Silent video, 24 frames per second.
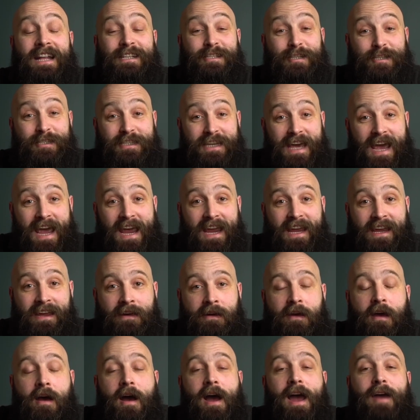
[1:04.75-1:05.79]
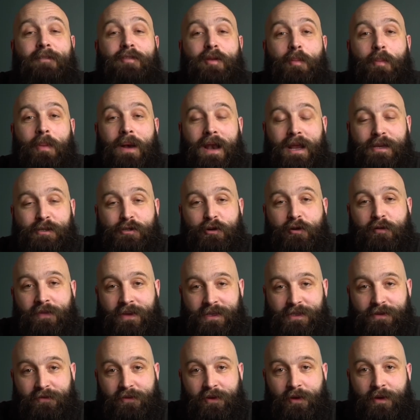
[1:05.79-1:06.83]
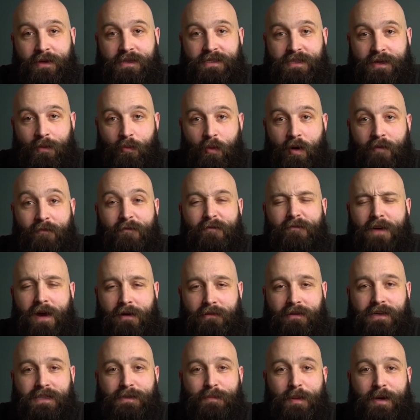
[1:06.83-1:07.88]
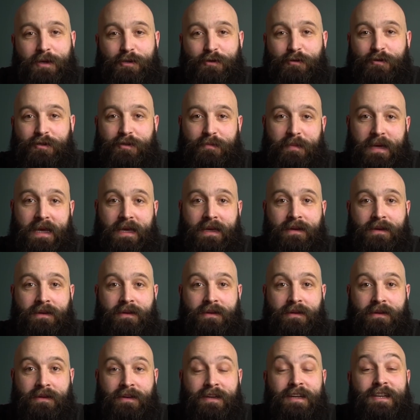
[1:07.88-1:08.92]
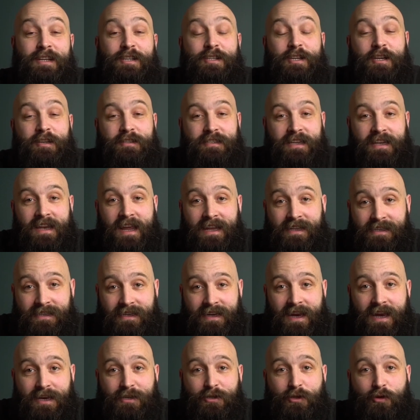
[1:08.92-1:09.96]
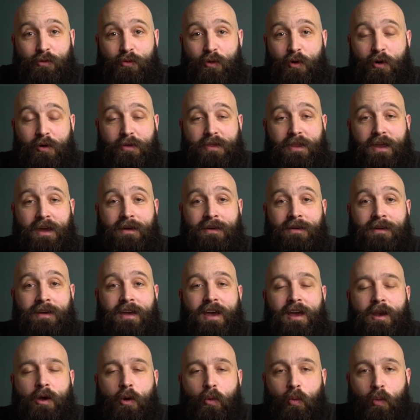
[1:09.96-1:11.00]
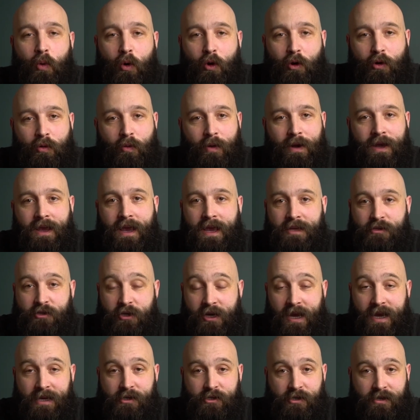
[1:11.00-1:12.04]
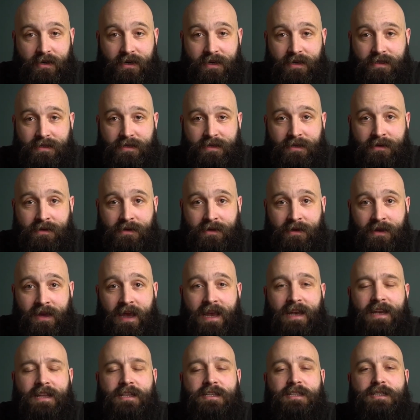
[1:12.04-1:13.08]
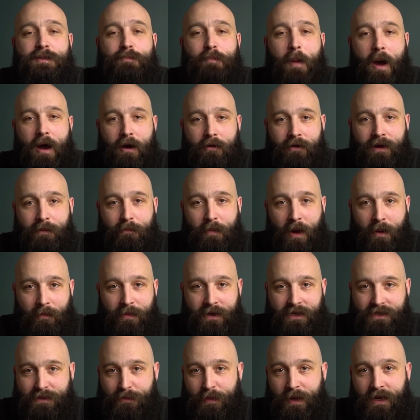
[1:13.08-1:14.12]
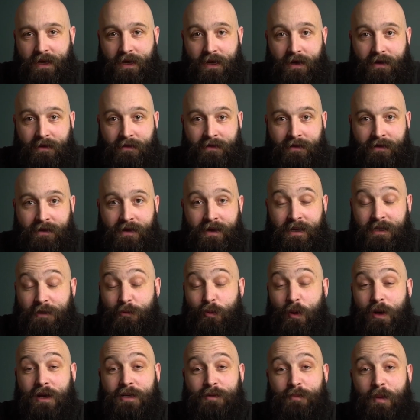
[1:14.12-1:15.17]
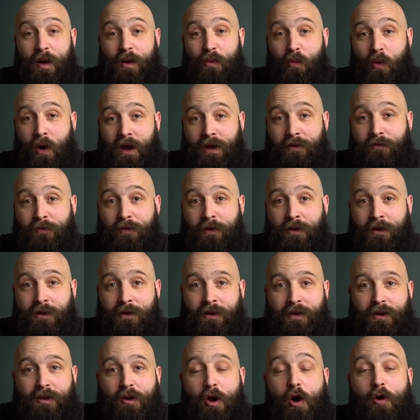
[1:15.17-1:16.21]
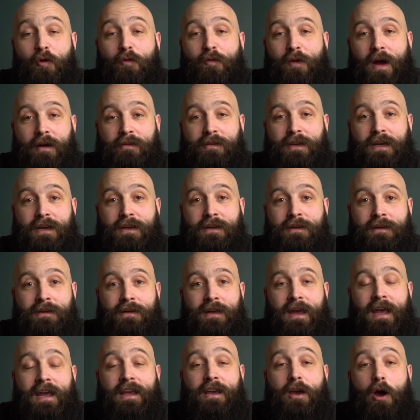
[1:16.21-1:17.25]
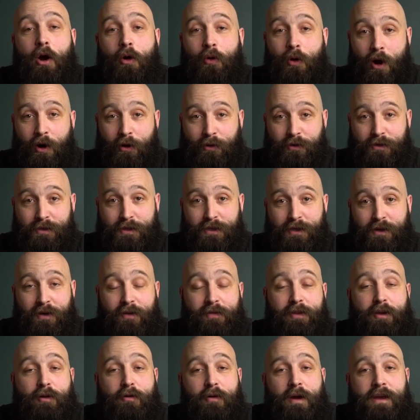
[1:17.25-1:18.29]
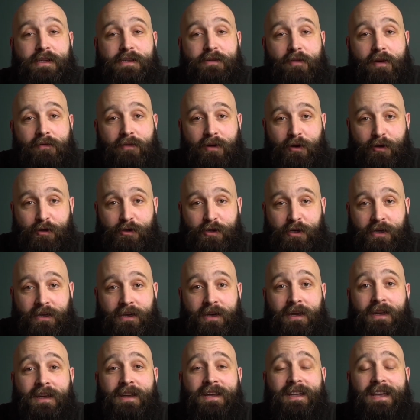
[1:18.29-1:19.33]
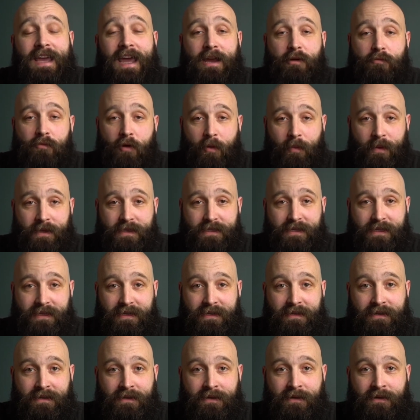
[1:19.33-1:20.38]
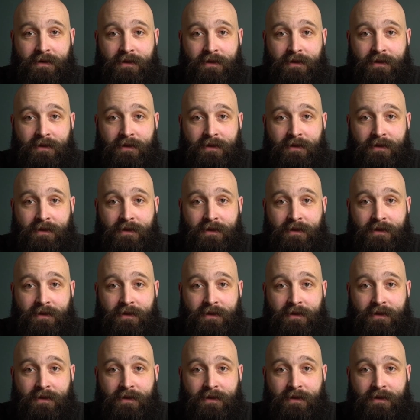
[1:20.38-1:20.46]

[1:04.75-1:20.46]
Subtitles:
and today I have the pleasure of interviewing someone very special to me. She is an international author, an award-winning educationalist, an inspiring public speaker, as well as my wife, co-founder, and co-host of The Creative Revolution, Kate Robinson.